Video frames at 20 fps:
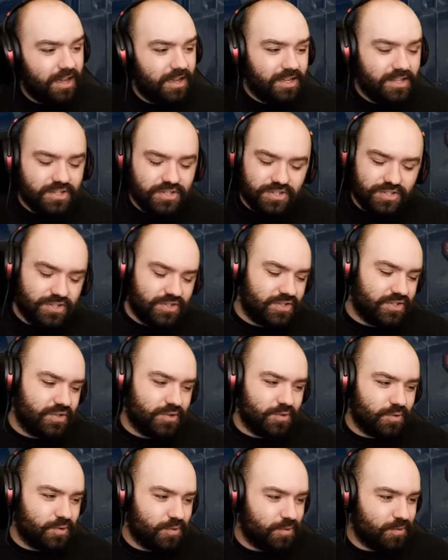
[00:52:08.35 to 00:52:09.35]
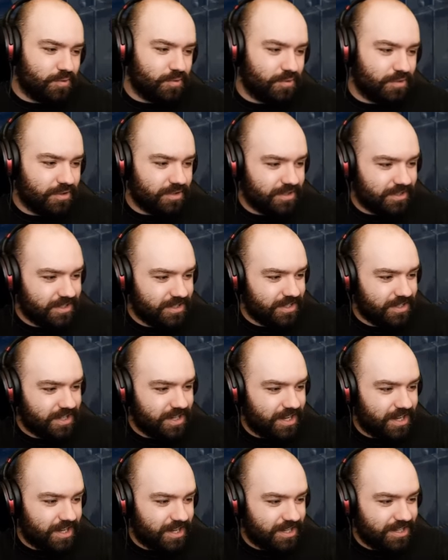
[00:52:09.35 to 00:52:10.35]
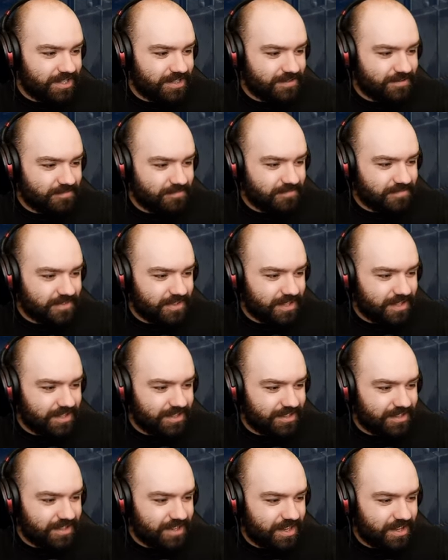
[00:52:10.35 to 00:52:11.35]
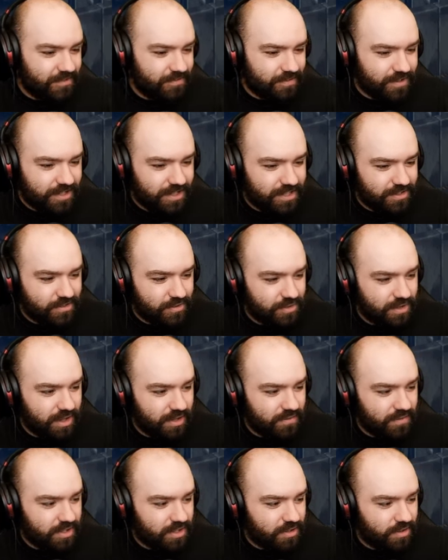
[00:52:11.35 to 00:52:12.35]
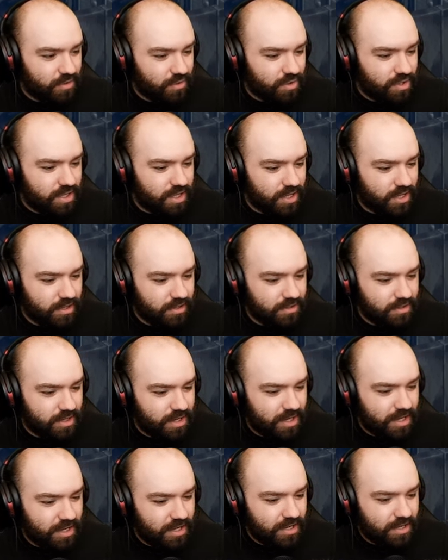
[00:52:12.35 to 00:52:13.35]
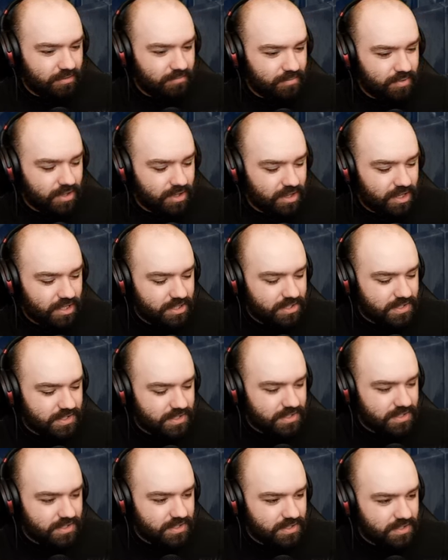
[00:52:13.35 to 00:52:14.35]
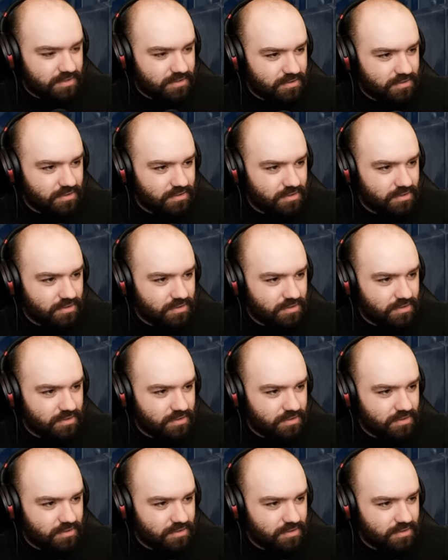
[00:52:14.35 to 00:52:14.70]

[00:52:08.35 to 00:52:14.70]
It's just so cool. Um, I really do love it. Okay. Um, let's.